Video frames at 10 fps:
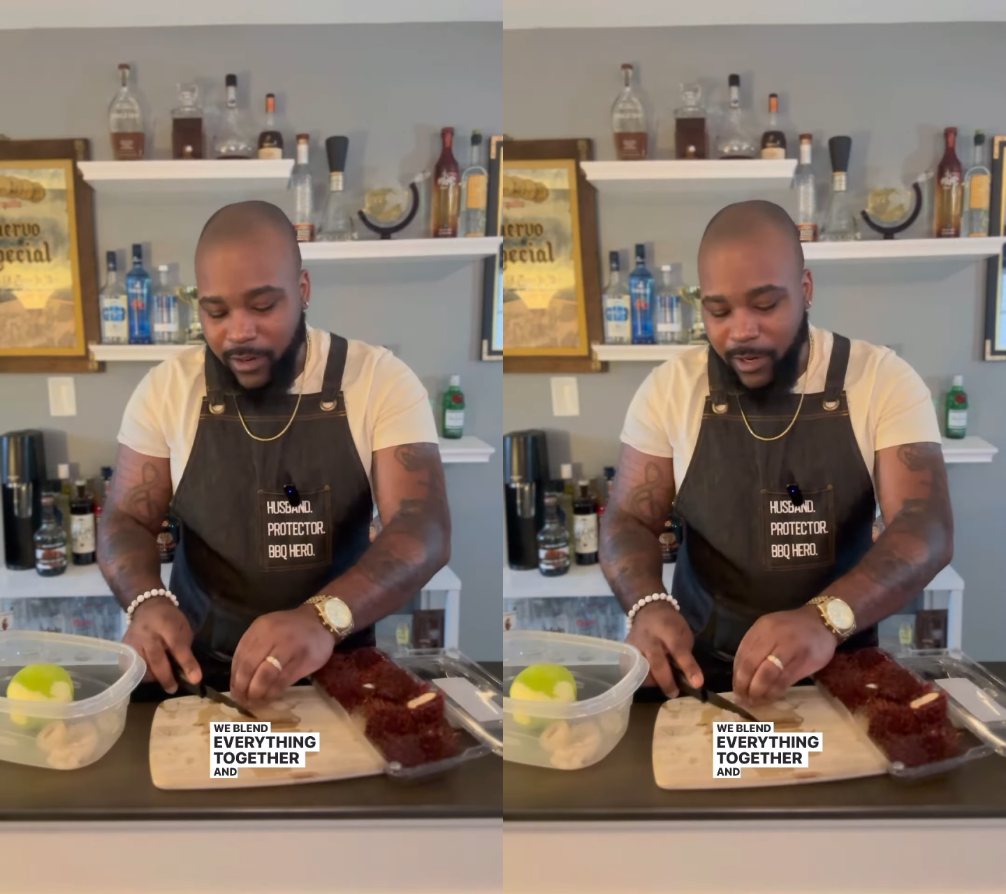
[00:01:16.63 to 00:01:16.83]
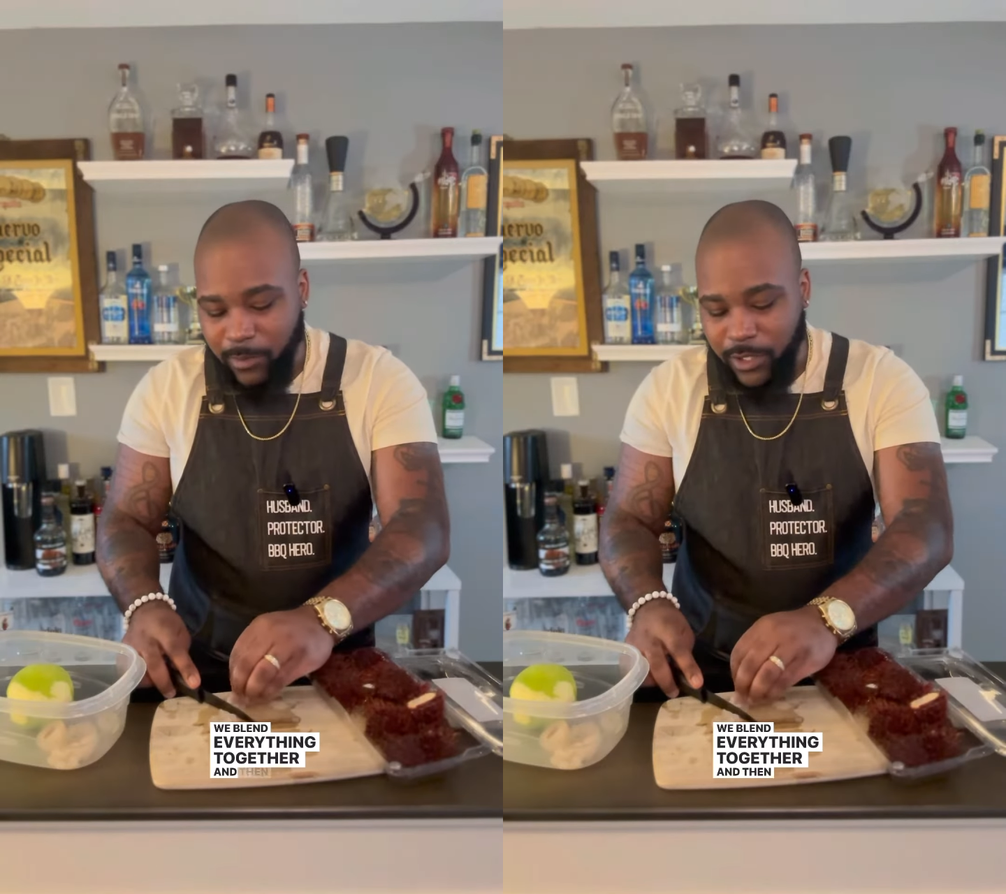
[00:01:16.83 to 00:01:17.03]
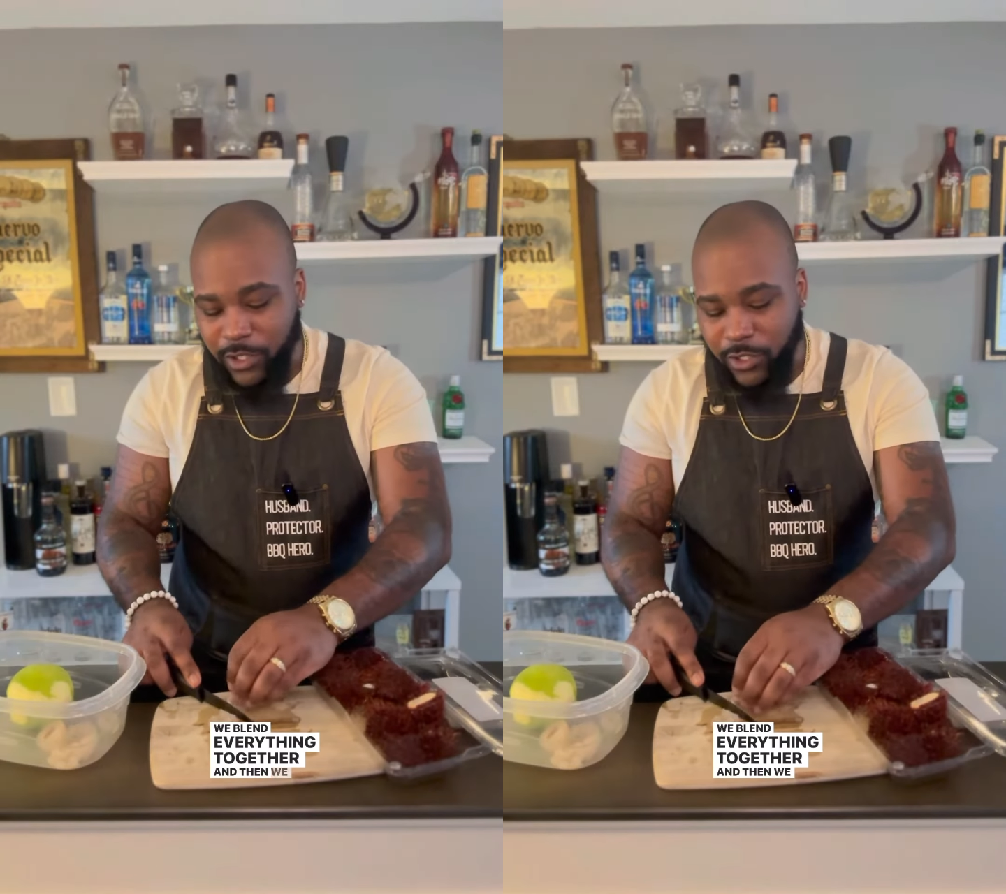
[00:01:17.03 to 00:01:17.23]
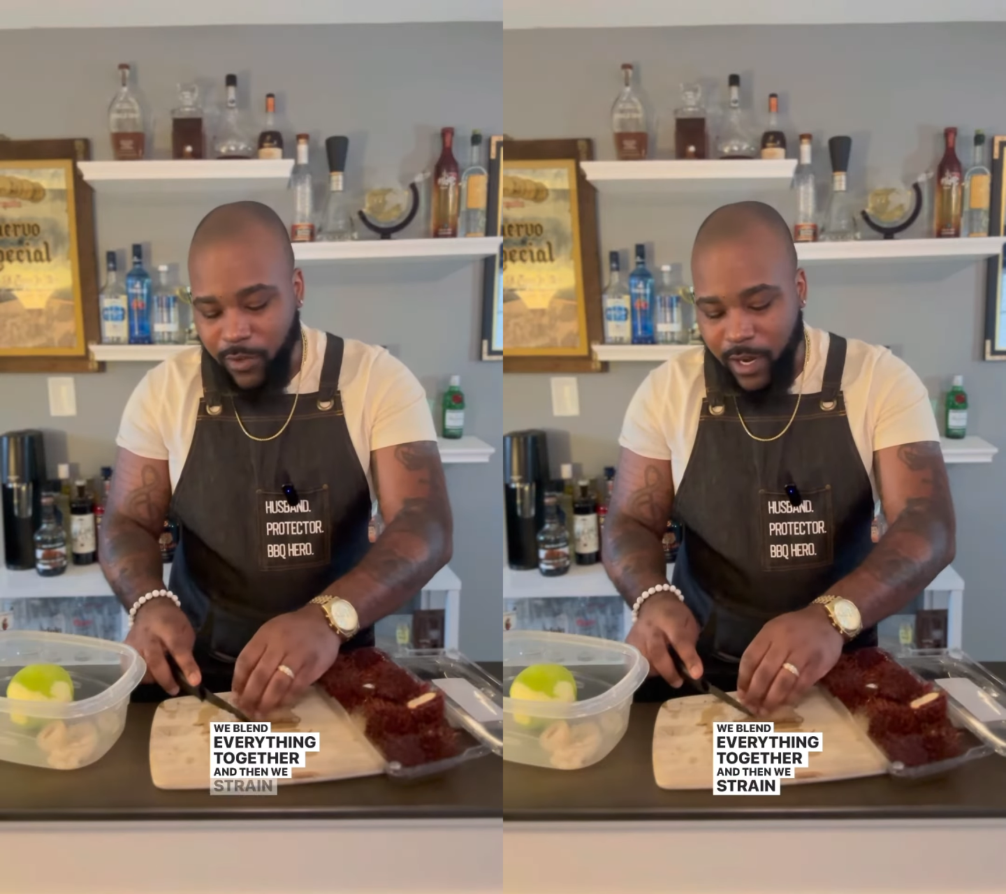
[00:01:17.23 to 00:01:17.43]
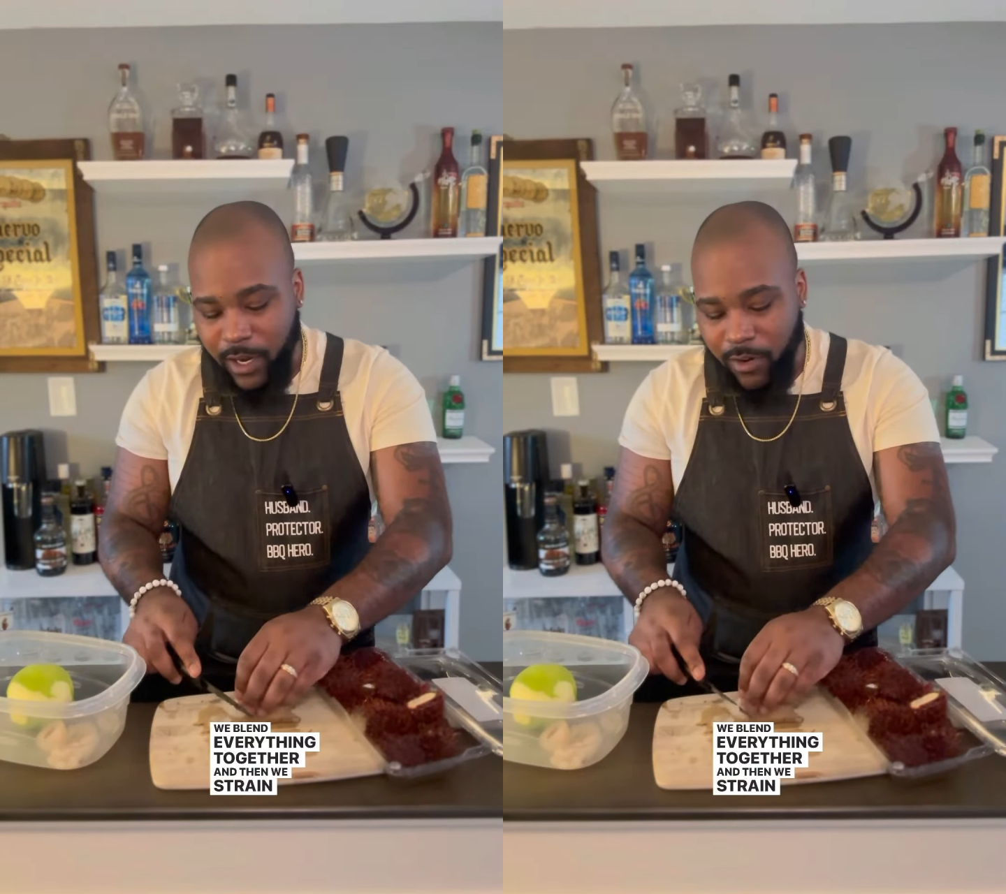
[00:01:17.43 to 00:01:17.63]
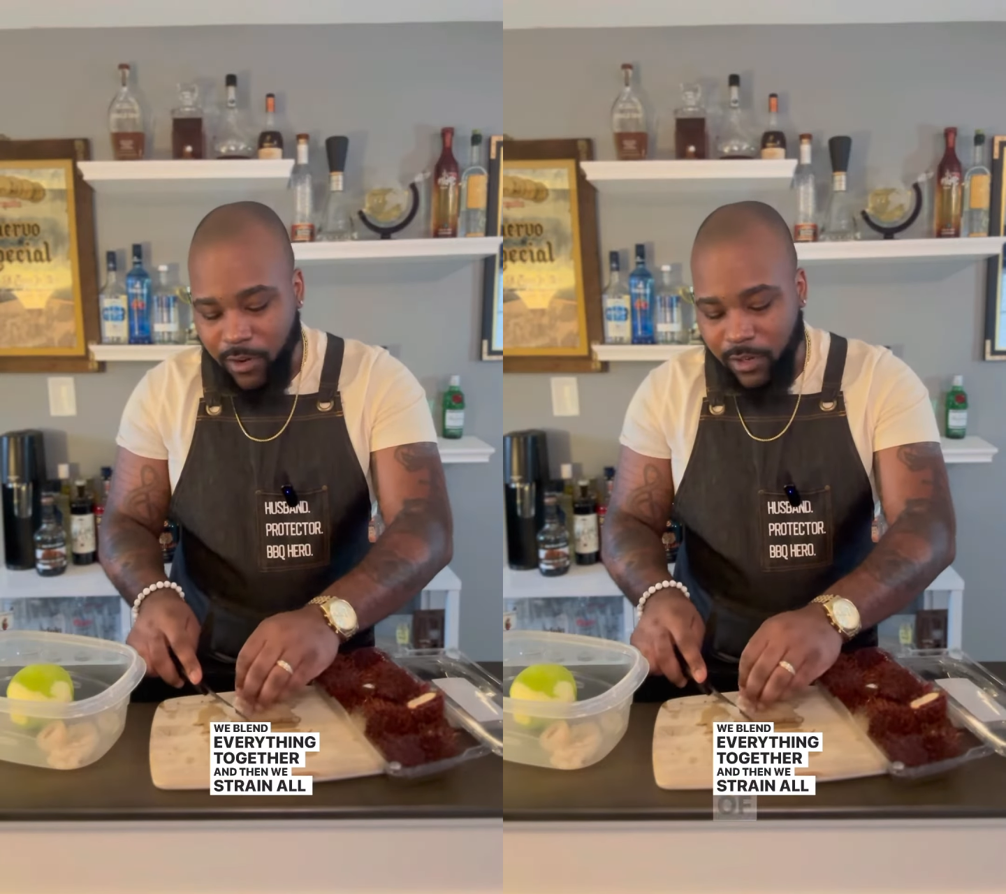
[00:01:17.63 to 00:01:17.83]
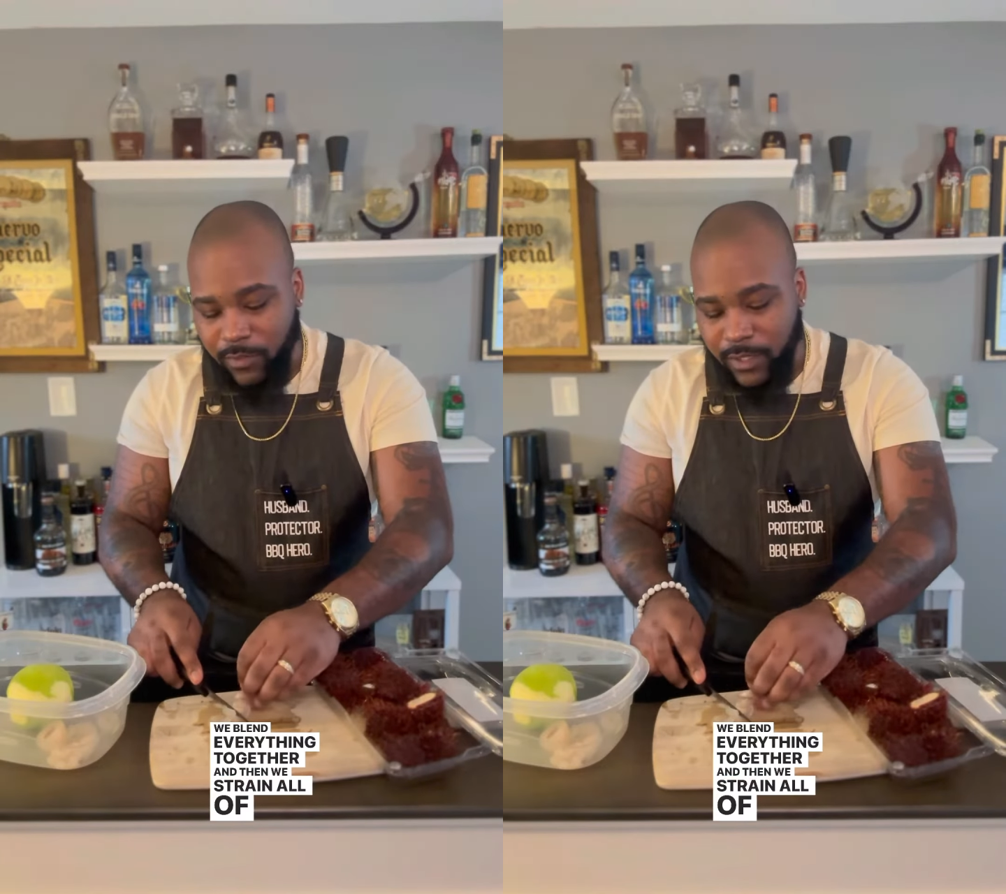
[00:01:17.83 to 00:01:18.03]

and then we strain all of